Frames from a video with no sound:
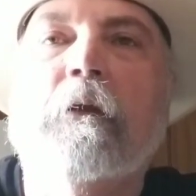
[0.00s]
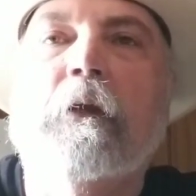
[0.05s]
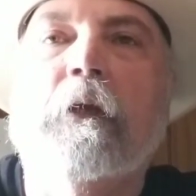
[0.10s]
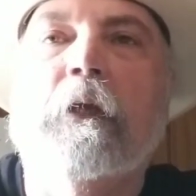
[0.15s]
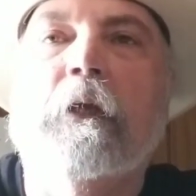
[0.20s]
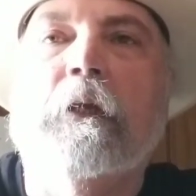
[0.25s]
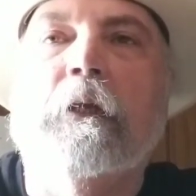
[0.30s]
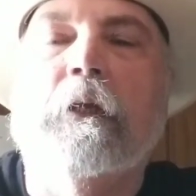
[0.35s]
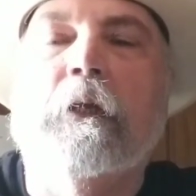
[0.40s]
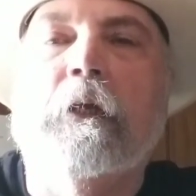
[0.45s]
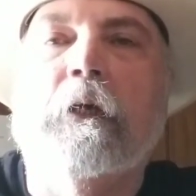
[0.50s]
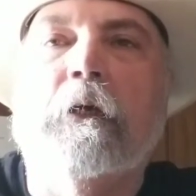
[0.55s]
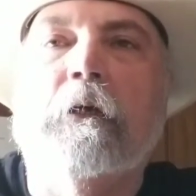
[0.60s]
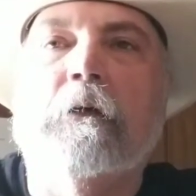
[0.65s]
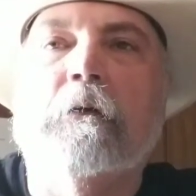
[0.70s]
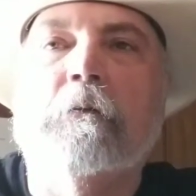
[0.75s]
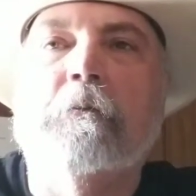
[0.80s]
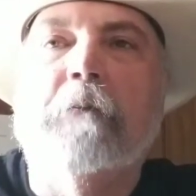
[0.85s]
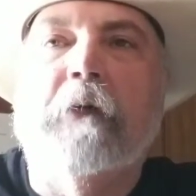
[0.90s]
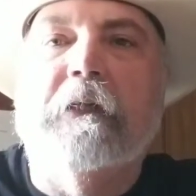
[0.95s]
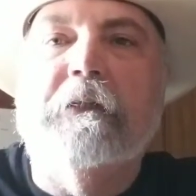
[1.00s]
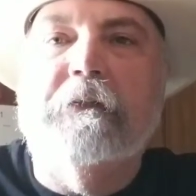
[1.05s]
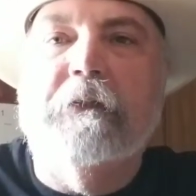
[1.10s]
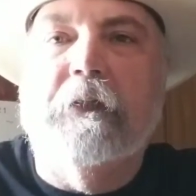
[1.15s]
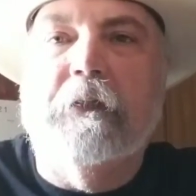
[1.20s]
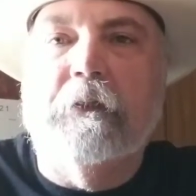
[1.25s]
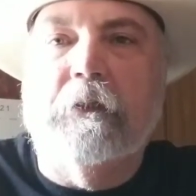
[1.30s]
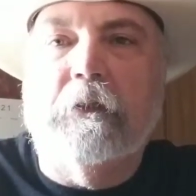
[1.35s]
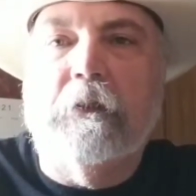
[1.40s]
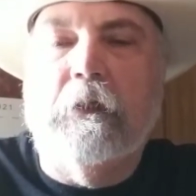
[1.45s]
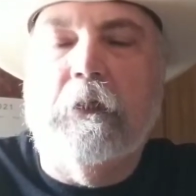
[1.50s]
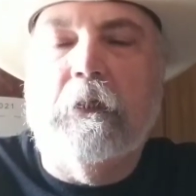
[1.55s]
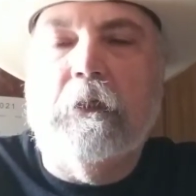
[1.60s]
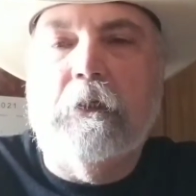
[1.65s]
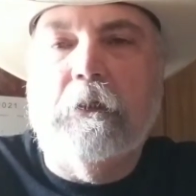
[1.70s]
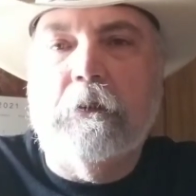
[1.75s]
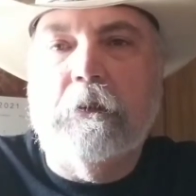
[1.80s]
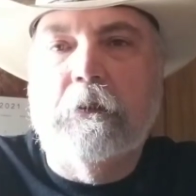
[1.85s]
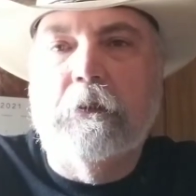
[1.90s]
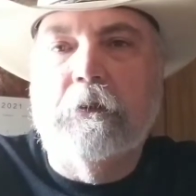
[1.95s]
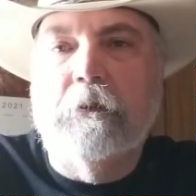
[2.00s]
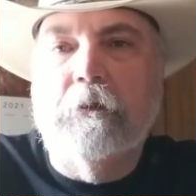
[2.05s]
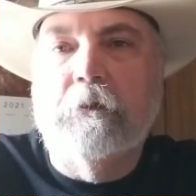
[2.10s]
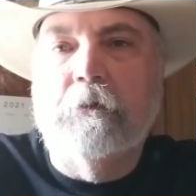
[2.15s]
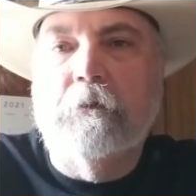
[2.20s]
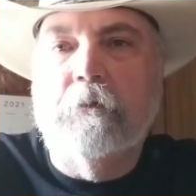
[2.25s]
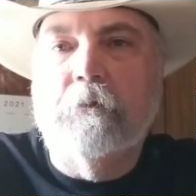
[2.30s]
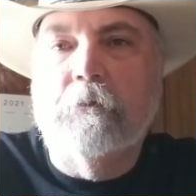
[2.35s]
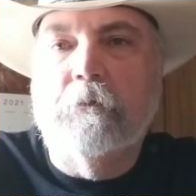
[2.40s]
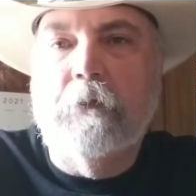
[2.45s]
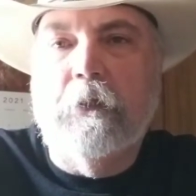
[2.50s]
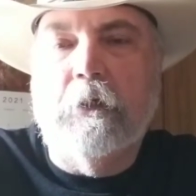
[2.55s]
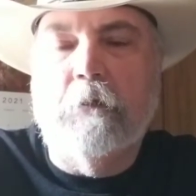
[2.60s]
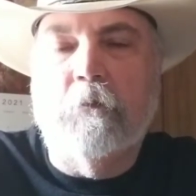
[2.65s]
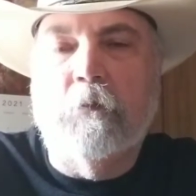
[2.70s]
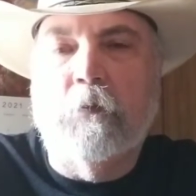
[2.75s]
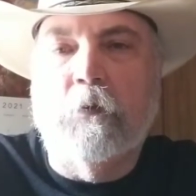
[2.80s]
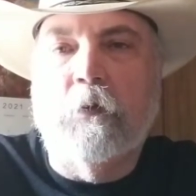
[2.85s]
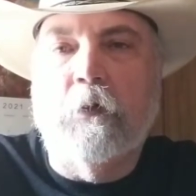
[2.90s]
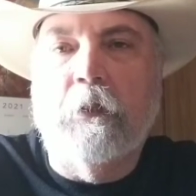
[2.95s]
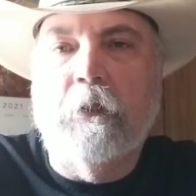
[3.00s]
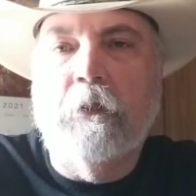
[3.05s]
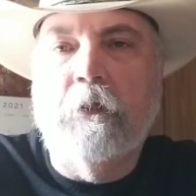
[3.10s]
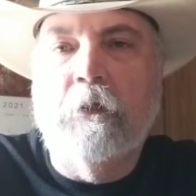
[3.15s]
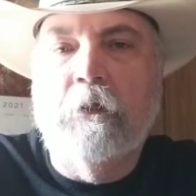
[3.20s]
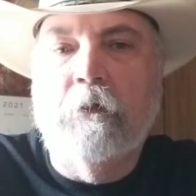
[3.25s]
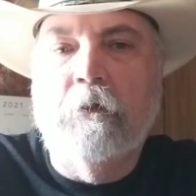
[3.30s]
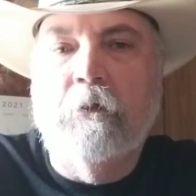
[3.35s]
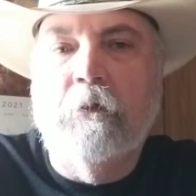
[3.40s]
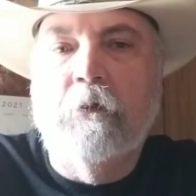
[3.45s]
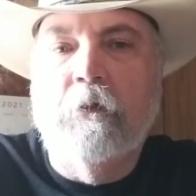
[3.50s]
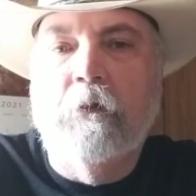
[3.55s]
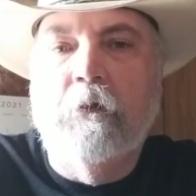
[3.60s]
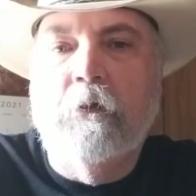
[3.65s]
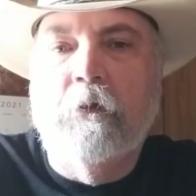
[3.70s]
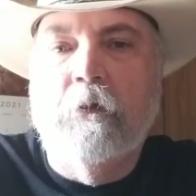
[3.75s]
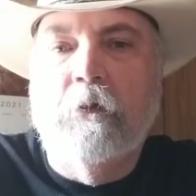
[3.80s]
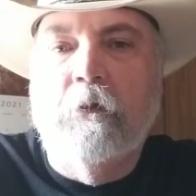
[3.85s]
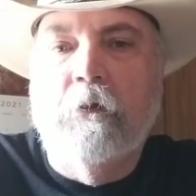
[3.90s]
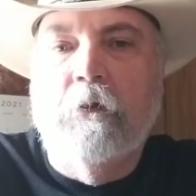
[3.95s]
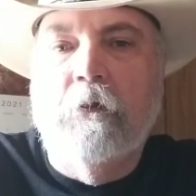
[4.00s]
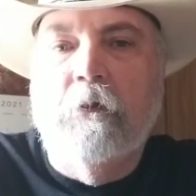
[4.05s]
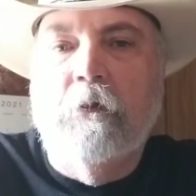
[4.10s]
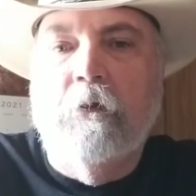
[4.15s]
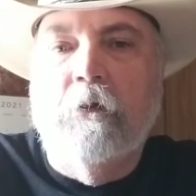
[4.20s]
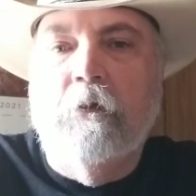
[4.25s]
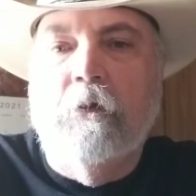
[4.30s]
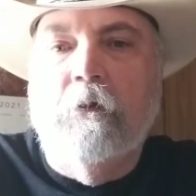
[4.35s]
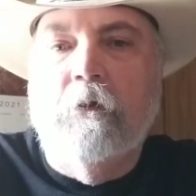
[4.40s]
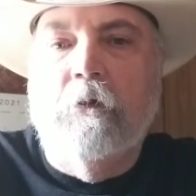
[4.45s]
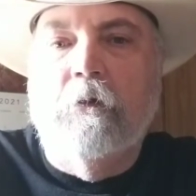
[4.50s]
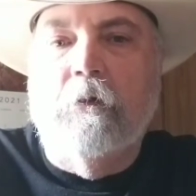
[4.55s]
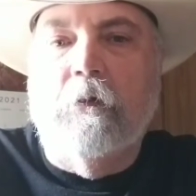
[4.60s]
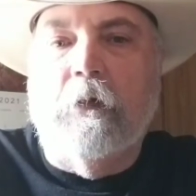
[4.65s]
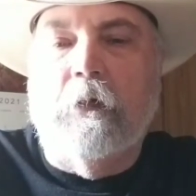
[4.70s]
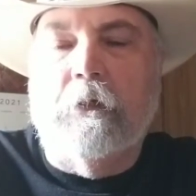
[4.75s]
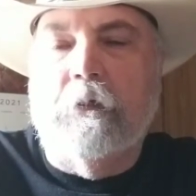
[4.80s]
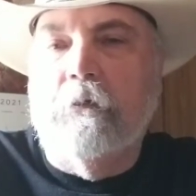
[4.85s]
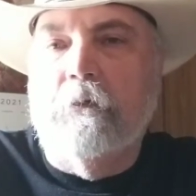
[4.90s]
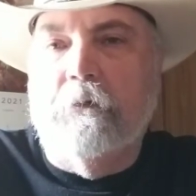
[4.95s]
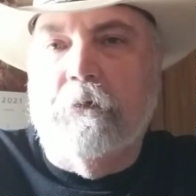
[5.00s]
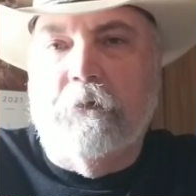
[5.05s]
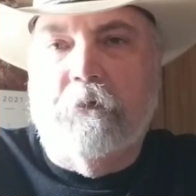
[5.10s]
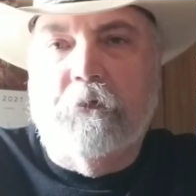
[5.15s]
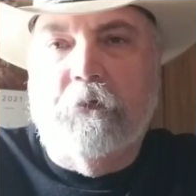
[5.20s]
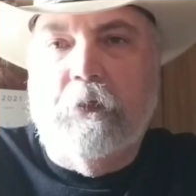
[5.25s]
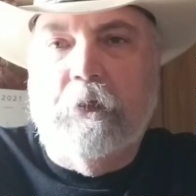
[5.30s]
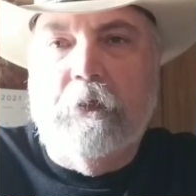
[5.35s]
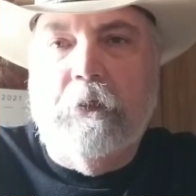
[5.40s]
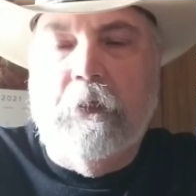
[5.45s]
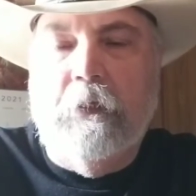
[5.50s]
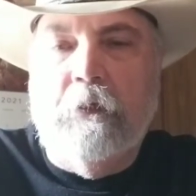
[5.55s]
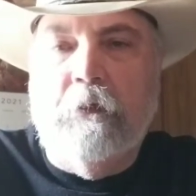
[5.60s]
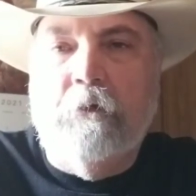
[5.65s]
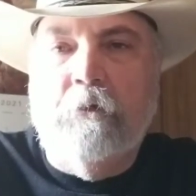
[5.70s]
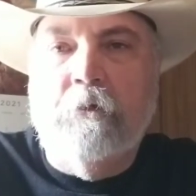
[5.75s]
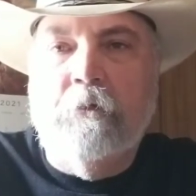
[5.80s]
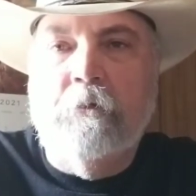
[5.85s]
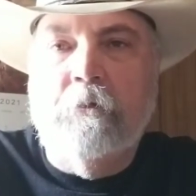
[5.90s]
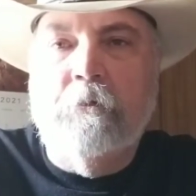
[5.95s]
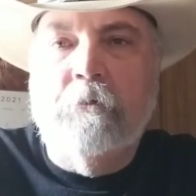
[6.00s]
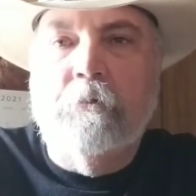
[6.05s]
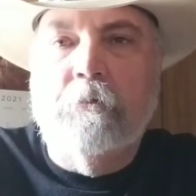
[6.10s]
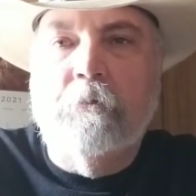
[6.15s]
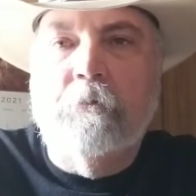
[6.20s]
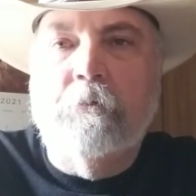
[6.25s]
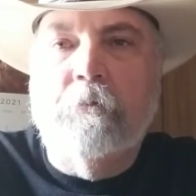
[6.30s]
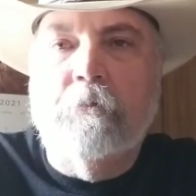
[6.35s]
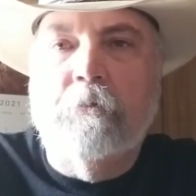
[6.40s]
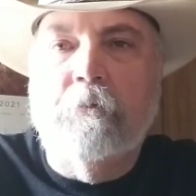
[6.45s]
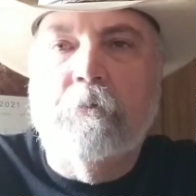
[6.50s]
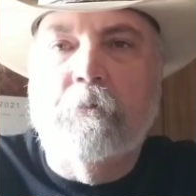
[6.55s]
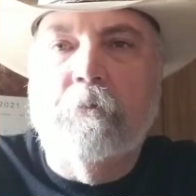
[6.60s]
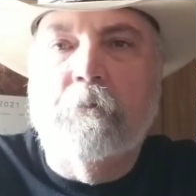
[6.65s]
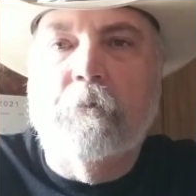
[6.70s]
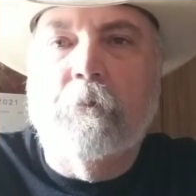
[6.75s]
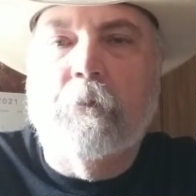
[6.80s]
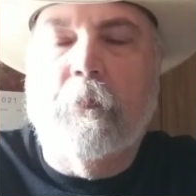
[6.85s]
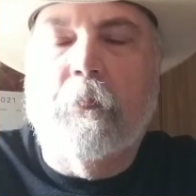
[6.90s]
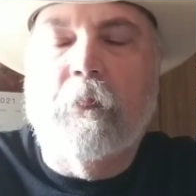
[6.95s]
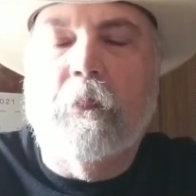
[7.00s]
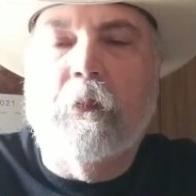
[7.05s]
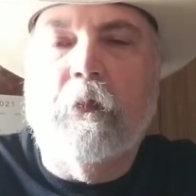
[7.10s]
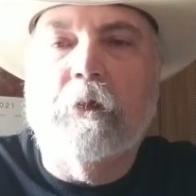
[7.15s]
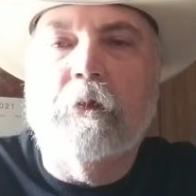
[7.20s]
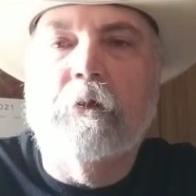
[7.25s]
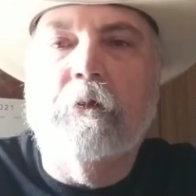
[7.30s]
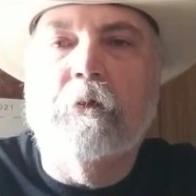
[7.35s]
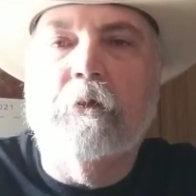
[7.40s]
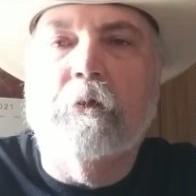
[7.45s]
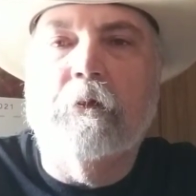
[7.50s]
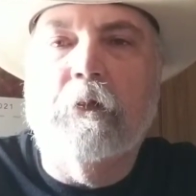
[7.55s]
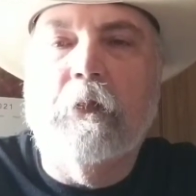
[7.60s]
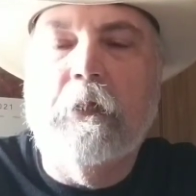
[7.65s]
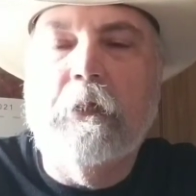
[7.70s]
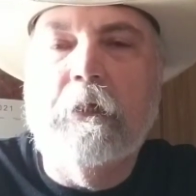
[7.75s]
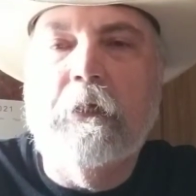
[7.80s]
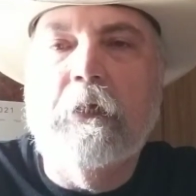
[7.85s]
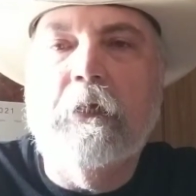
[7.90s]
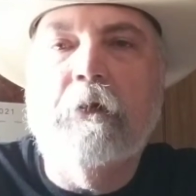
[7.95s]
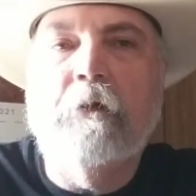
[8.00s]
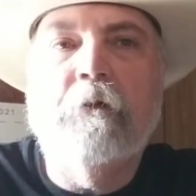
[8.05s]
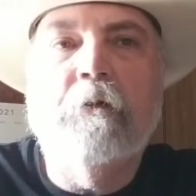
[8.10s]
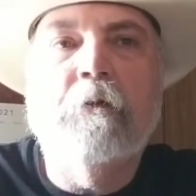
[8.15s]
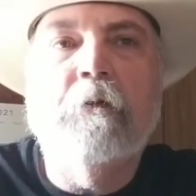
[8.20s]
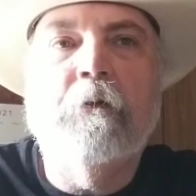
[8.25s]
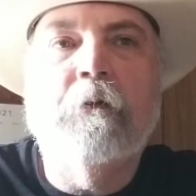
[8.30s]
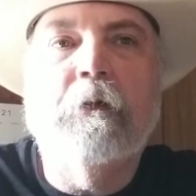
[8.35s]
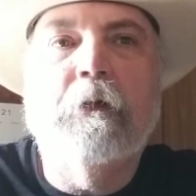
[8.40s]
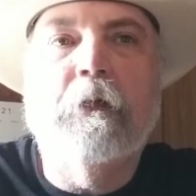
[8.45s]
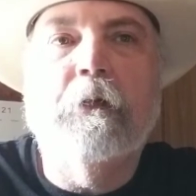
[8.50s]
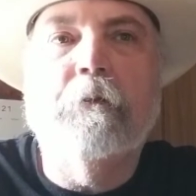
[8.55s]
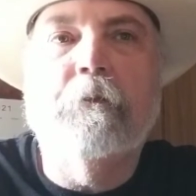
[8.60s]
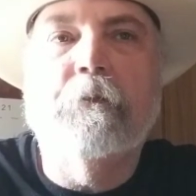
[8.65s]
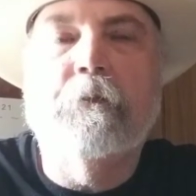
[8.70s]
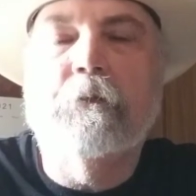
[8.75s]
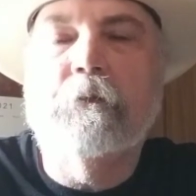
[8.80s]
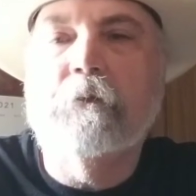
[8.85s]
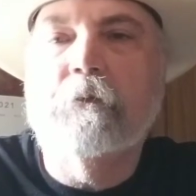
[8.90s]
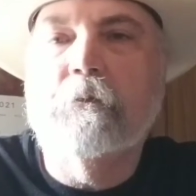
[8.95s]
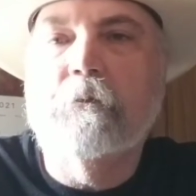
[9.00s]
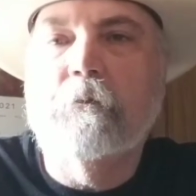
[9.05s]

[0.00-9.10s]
And uh, by 10 o'clock that morning, I couldn't sit down. I couldn't lay down. It was